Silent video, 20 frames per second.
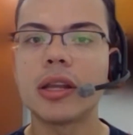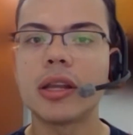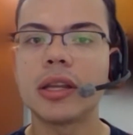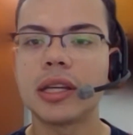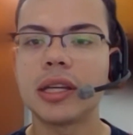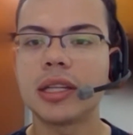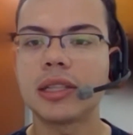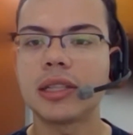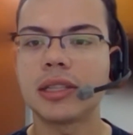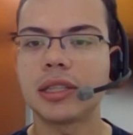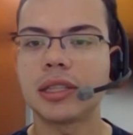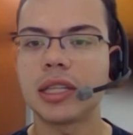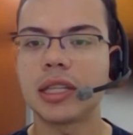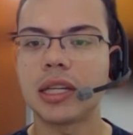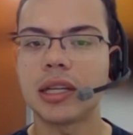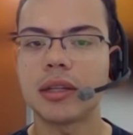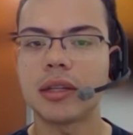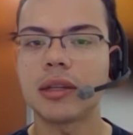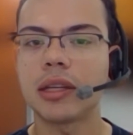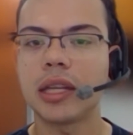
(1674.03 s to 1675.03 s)
this
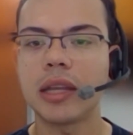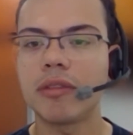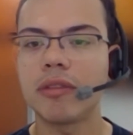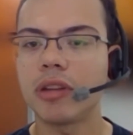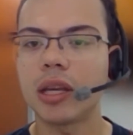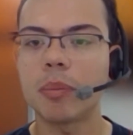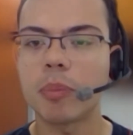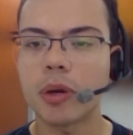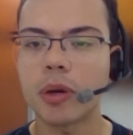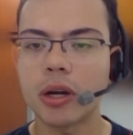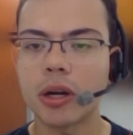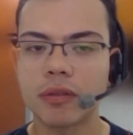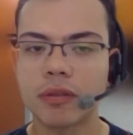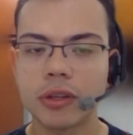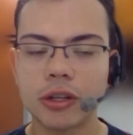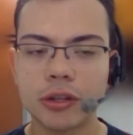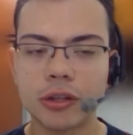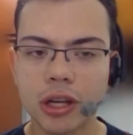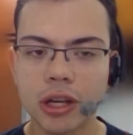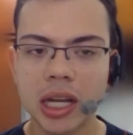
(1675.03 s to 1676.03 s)
and giving a part of
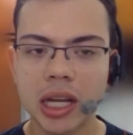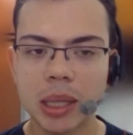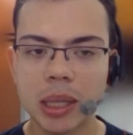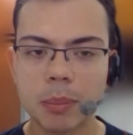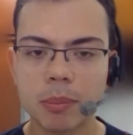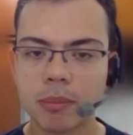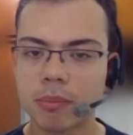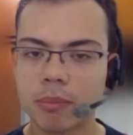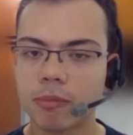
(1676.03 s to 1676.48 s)
their time